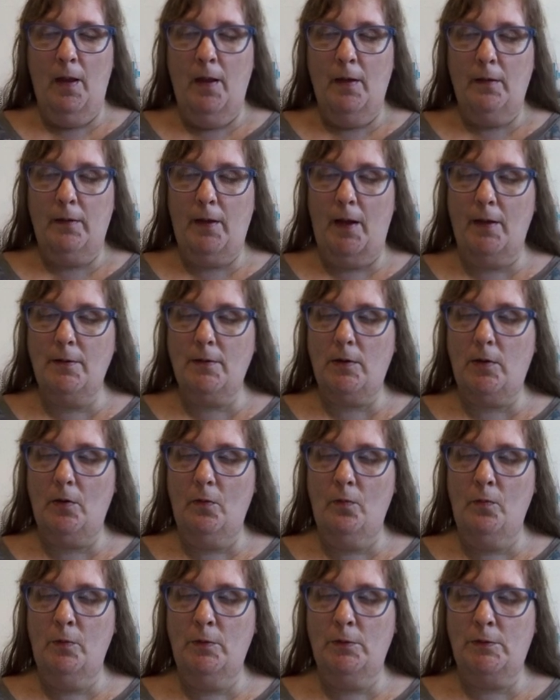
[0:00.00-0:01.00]
Then
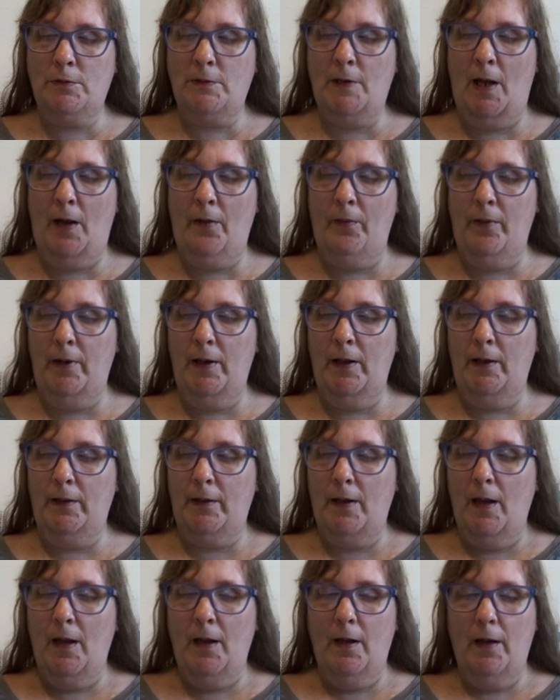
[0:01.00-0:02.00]
someone shouted,
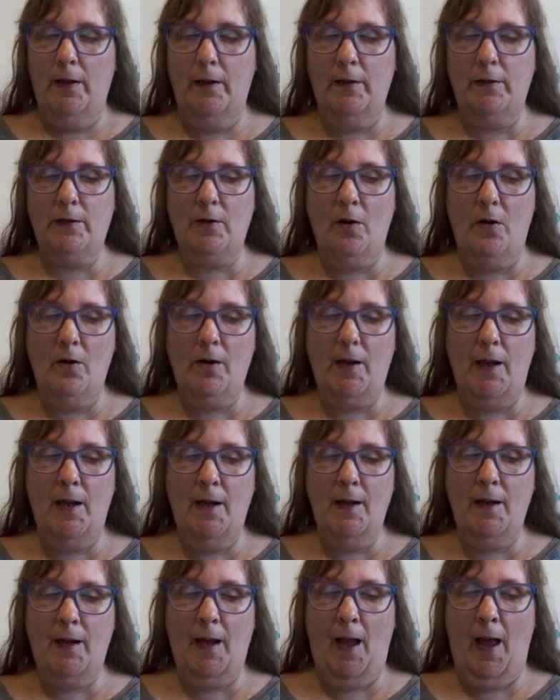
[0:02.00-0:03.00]
It's
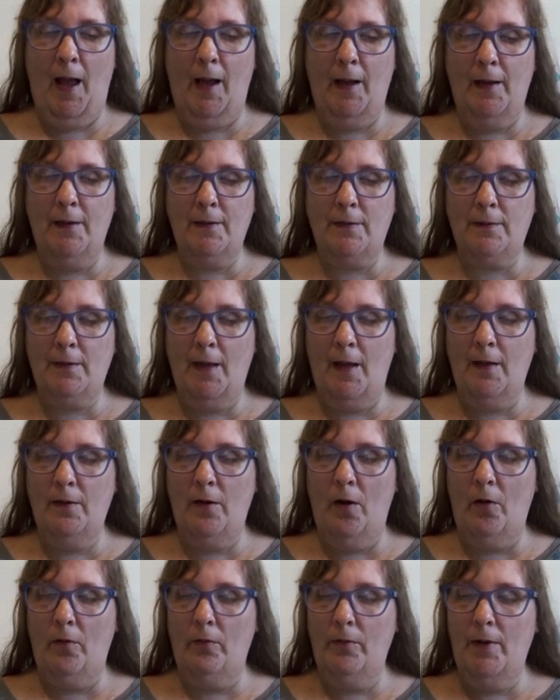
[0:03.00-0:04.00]
okay guys, they're
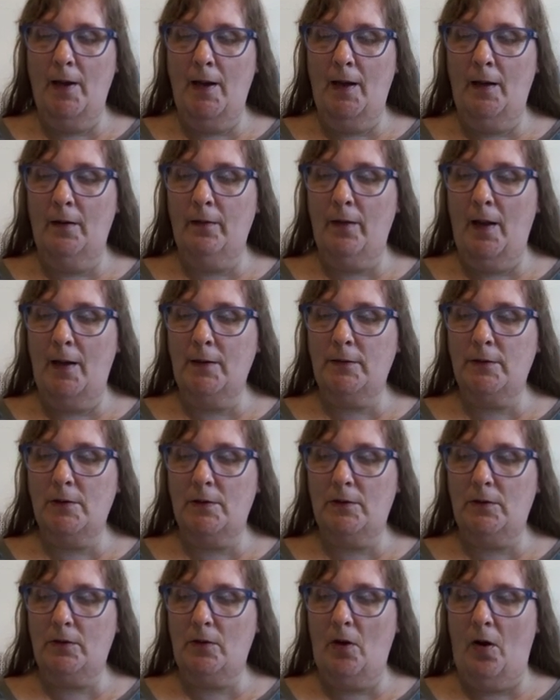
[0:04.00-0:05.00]
not real, they're
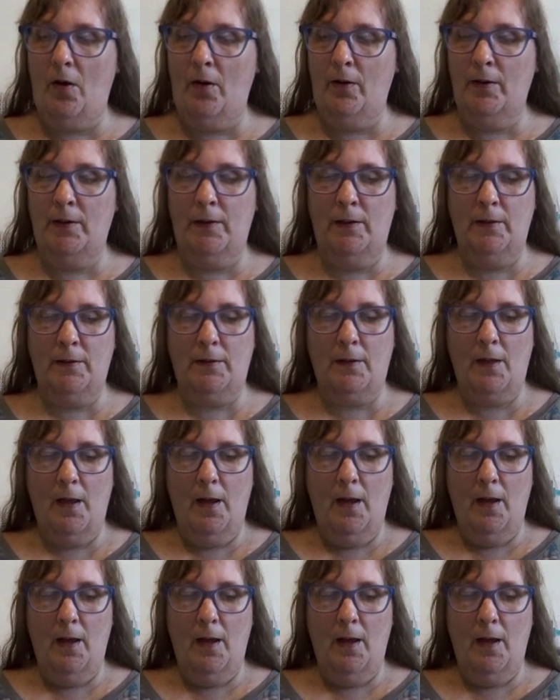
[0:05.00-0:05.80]
just toys.